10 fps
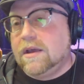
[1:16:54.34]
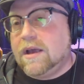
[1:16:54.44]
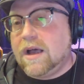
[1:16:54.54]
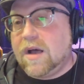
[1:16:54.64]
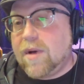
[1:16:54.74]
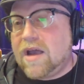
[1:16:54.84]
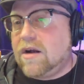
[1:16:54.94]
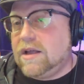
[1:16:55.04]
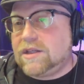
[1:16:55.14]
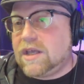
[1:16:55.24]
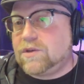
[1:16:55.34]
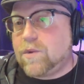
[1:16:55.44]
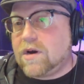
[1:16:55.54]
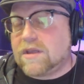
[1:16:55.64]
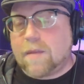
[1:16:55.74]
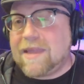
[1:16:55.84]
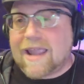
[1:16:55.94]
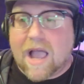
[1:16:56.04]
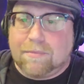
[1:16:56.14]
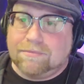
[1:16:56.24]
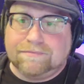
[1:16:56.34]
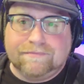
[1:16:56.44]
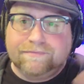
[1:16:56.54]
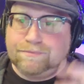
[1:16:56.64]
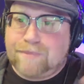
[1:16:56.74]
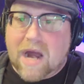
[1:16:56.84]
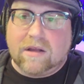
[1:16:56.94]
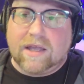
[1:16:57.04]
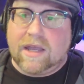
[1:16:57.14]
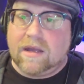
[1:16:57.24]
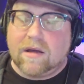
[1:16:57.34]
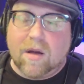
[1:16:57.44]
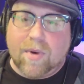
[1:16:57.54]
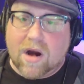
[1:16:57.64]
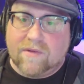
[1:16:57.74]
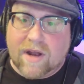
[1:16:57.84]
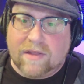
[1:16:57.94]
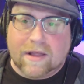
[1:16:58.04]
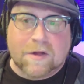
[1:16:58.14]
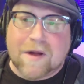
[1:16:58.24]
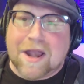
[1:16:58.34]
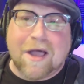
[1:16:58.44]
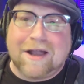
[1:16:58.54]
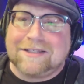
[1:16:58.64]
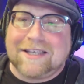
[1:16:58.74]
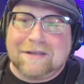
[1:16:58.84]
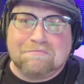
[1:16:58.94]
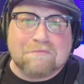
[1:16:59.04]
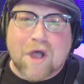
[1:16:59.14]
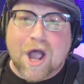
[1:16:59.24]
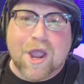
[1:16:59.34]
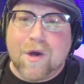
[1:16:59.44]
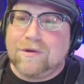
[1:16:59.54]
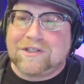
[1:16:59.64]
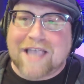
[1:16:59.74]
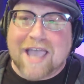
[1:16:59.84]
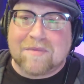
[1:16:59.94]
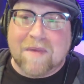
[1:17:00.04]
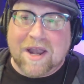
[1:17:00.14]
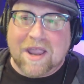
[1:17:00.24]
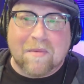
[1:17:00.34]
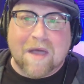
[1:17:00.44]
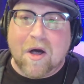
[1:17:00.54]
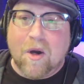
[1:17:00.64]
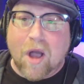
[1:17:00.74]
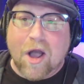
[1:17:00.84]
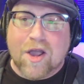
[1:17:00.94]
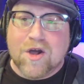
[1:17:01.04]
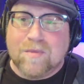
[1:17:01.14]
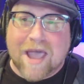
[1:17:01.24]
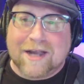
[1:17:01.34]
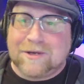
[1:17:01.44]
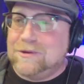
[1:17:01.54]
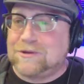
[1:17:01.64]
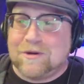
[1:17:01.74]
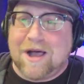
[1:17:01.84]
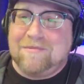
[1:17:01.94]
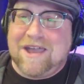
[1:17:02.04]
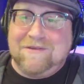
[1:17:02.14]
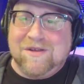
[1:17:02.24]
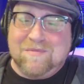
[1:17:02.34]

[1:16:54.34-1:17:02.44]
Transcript: uh, I don't know, it's it's worse. I'm like I'm barely a part of anything. Like right now, honestly, I owe SAG money. I'm I owed back dues, so I'm not even a